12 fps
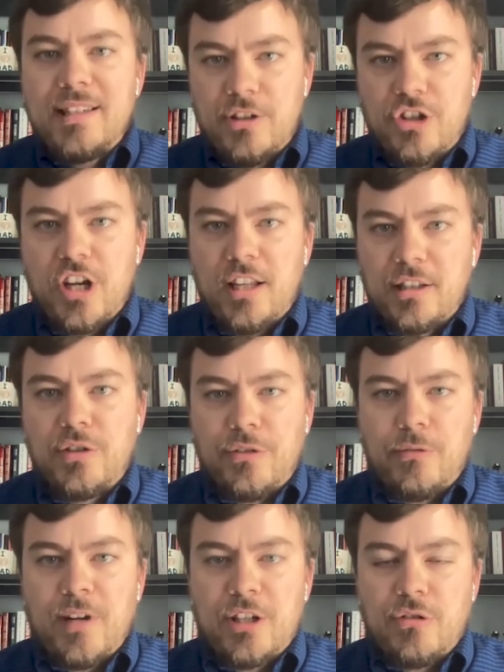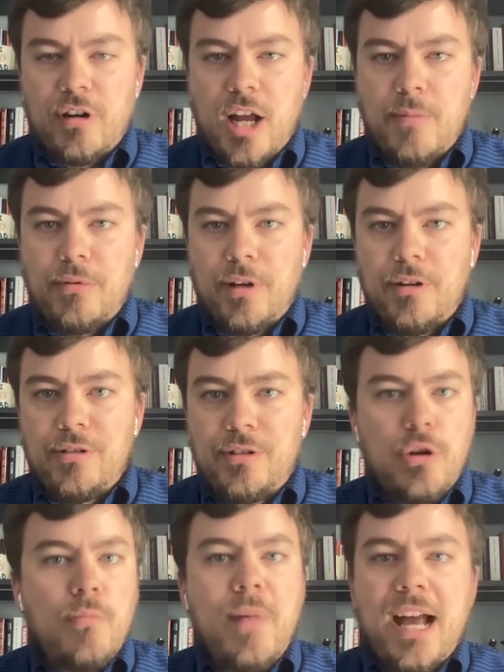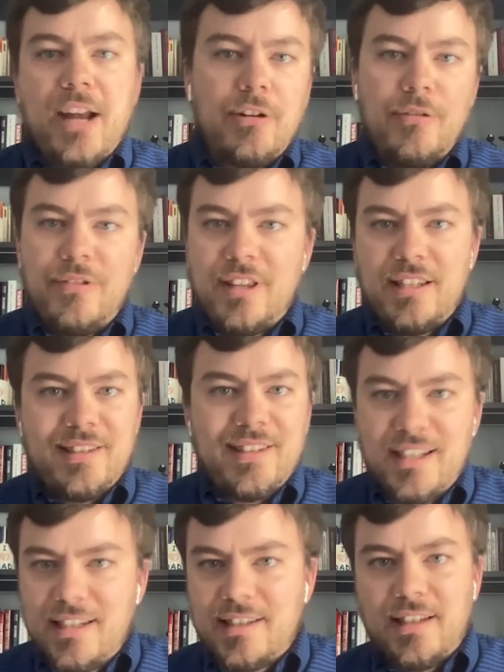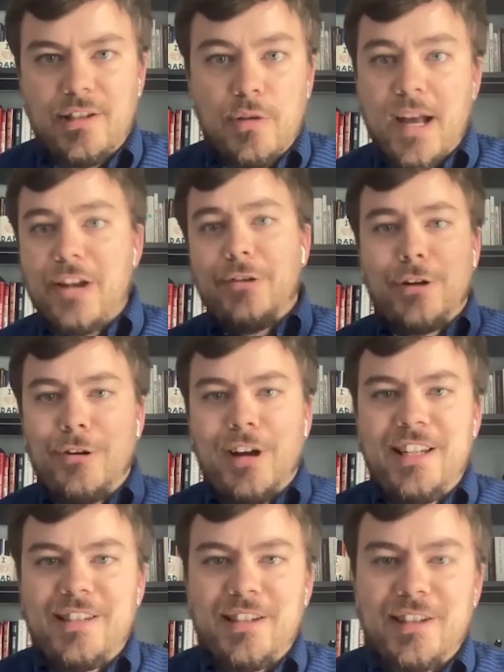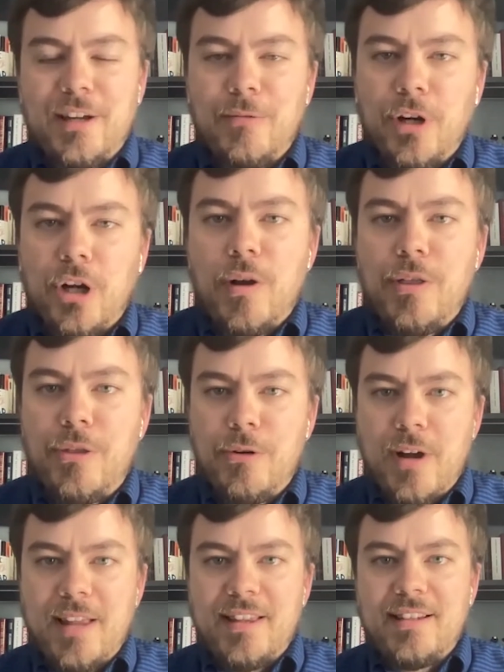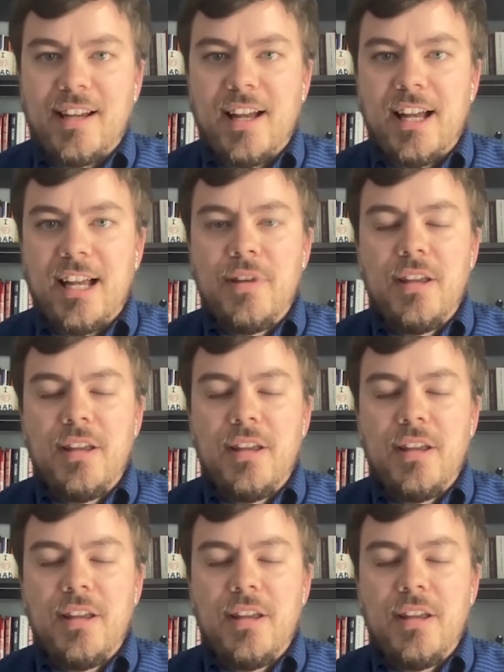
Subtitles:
a challenge for restaurant operators, no matter the season, no matter the crisis that we're going through at the time.